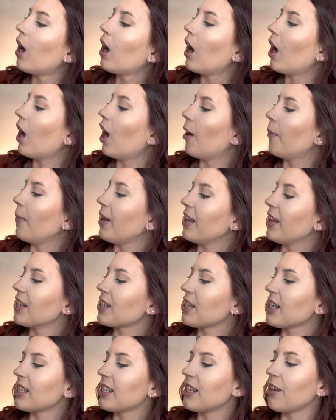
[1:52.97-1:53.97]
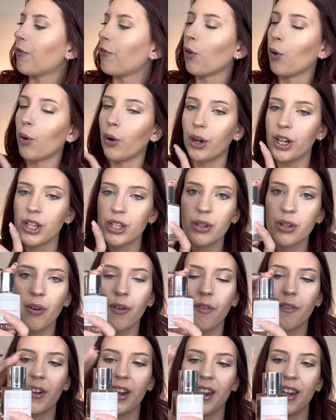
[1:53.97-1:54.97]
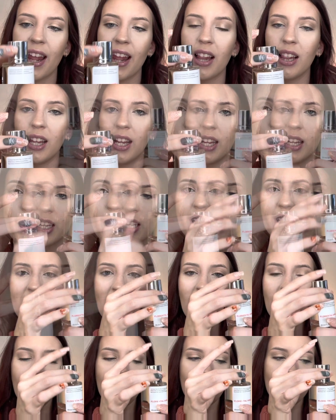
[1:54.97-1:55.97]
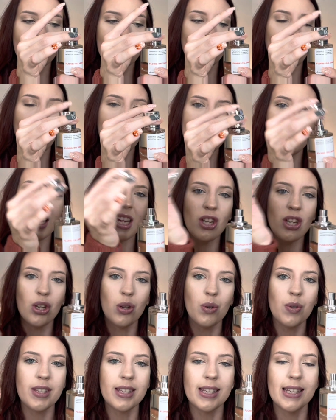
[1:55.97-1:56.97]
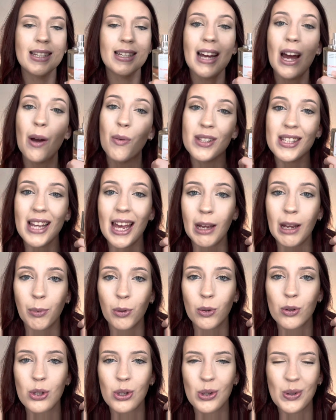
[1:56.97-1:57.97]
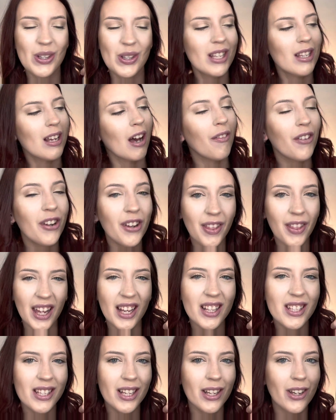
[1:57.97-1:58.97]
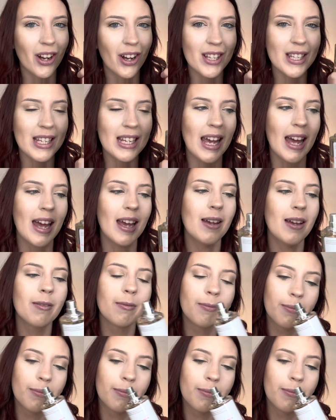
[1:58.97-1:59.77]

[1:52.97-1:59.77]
Um, this is the Floriental Vanilla. So again, this was a new scent I was able to discover thanks to Dossier.